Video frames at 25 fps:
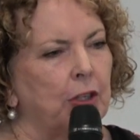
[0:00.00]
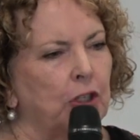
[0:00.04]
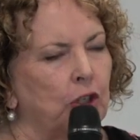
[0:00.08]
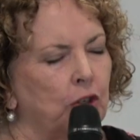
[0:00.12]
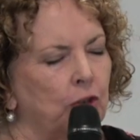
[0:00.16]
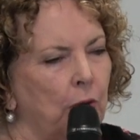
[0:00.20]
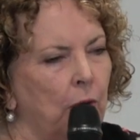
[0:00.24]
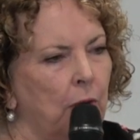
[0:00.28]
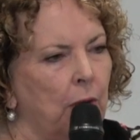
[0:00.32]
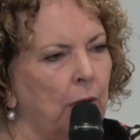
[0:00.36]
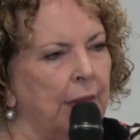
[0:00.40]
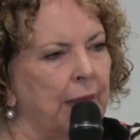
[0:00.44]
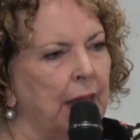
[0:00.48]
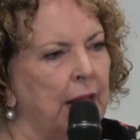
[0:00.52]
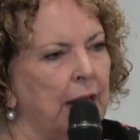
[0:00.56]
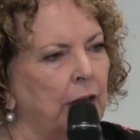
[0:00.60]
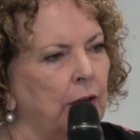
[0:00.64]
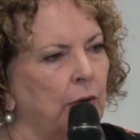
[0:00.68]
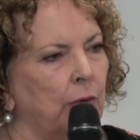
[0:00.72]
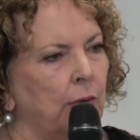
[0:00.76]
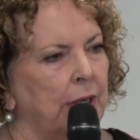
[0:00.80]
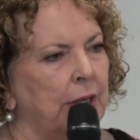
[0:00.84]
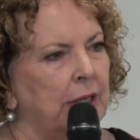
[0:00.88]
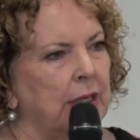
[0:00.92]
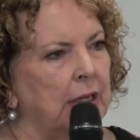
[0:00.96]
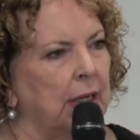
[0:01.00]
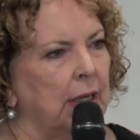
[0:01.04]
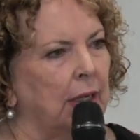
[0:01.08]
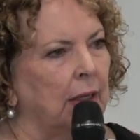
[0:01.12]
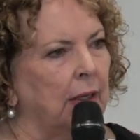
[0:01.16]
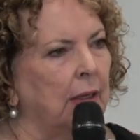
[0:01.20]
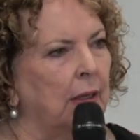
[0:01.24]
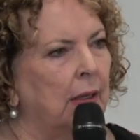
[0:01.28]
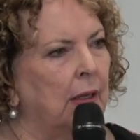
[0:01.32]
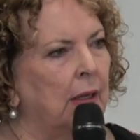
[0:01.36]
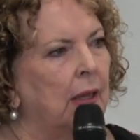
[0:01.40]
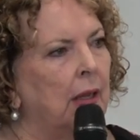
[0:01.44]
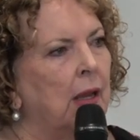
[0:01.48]
I draw on that anointing.
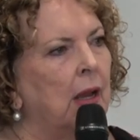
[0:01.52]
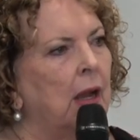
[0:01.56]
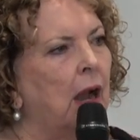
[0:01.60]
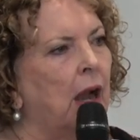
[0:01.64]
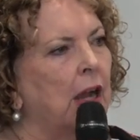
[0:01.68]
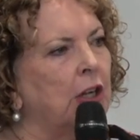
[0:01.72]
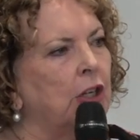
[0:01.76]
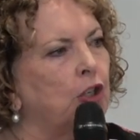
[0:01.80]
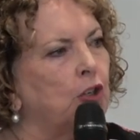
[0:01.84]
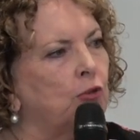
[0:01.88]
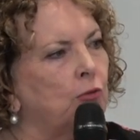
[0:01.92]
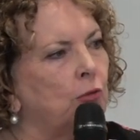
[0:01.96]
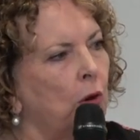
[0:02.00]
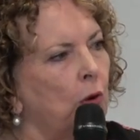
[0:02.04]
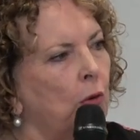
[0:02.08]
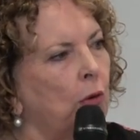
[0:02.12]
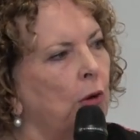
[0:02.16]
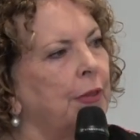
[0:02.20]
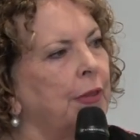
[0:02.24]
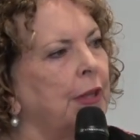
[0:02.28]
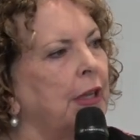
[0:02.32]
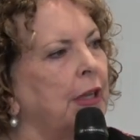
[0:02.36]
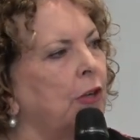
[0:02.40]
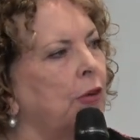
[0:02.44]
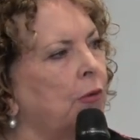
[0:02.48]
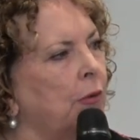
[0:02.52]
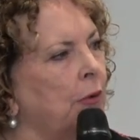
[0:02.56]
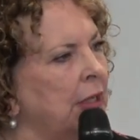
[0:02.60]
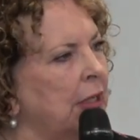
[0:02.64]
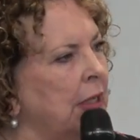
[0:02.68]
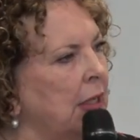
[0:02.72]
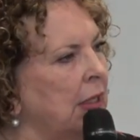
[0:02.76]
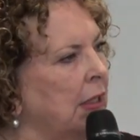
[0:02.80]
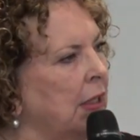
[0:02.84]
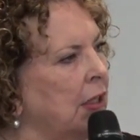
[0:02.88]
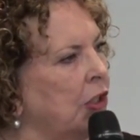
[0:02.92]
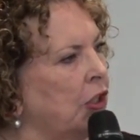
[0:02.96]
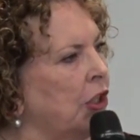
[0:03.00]
I draw on the
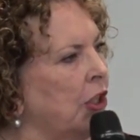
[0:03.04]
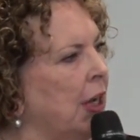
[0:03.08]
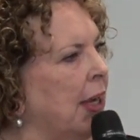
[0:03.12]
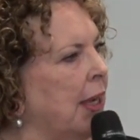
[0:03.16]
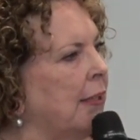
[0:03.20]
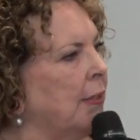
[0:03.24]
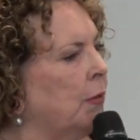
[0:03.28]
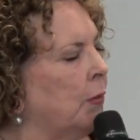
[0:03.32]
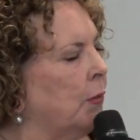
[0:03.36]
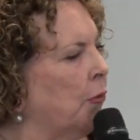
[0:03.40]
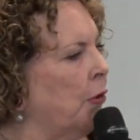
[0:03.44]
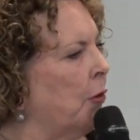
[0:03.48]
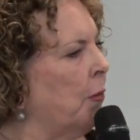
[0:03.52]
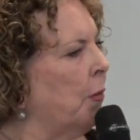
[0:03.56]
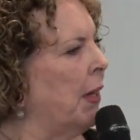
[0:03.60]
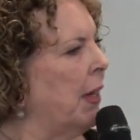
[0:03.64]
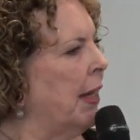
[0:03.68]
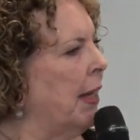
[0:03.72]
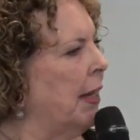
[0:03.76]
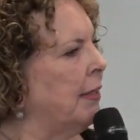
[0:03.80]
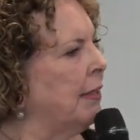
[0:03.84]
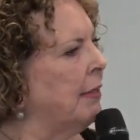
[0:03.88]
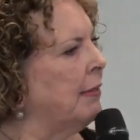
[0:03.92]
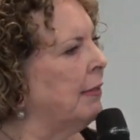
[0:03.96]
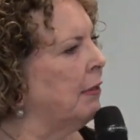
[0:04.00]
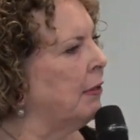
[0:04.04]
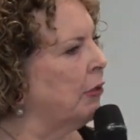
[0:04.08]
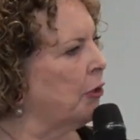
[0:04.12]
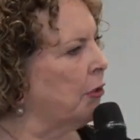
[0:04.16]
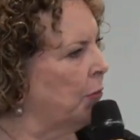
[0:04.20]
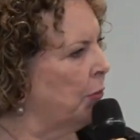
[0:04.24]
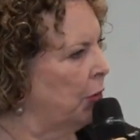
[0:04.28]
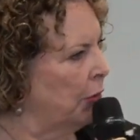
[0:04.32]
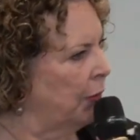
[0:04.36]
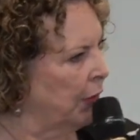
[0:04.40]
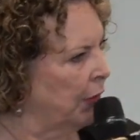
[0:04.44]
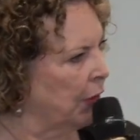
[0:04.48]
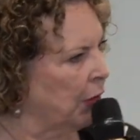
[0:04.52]
anointing that she has with Robert Henderson to
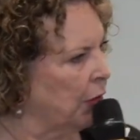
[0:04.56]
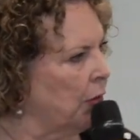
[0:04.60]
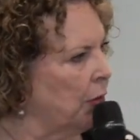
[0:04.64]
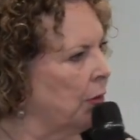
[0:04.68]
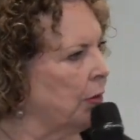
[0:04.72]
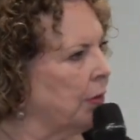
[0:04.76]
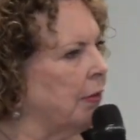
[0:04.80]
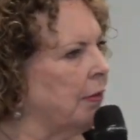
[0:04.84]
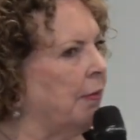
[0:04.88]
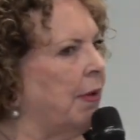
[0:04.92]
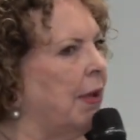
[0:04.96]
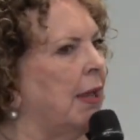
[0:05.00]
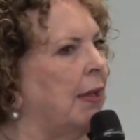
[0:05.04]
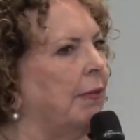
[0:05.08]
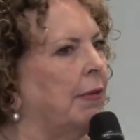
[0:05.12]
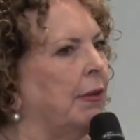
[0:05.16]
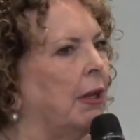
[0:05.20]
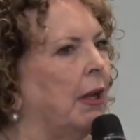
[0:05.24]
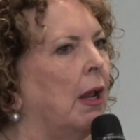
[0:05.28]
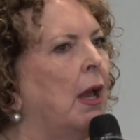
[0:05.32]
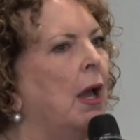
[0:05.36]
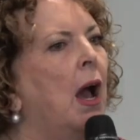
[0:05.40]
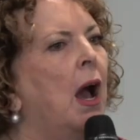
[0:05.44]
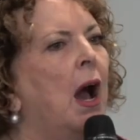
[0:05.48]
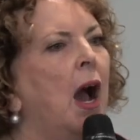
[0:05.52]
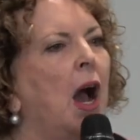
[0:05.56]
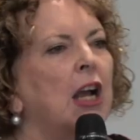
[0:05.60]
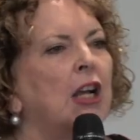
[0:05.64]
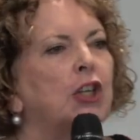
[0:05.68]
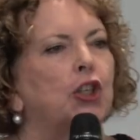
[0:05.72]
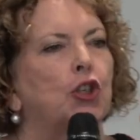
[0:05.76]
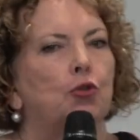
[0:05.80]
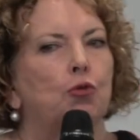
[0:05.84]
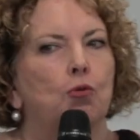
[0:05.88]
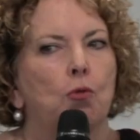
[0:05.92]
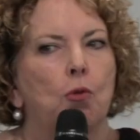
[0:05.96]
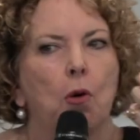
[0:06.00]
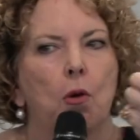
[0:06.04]
move in the courts of heaven. I
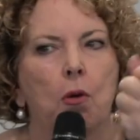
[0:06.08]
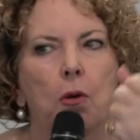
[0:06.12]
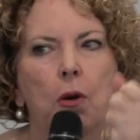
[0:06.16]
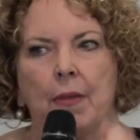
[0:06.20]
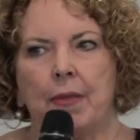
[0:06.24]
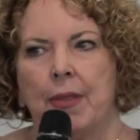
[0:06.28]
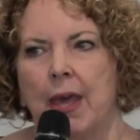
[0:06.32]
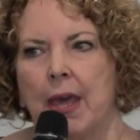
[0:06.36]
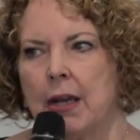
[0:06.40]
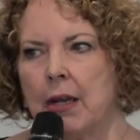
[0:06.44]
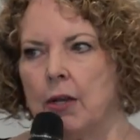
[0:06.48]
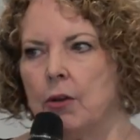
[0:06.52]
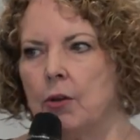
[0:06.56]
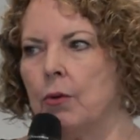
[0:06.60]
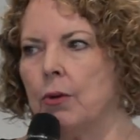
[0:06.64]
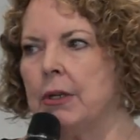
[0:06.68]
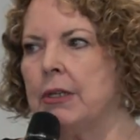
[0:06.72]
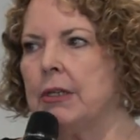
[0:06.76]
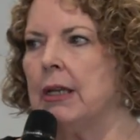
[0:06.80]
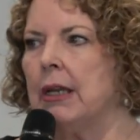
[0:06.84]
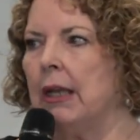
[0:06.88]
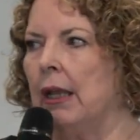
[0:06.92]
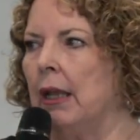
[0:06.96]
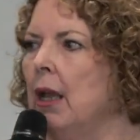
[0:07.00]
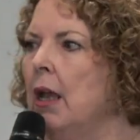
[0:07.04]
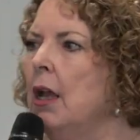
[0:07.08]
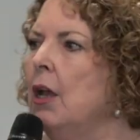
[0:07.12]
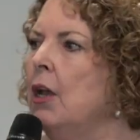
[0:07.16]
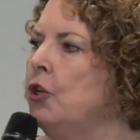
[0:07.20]
draw on that anointing.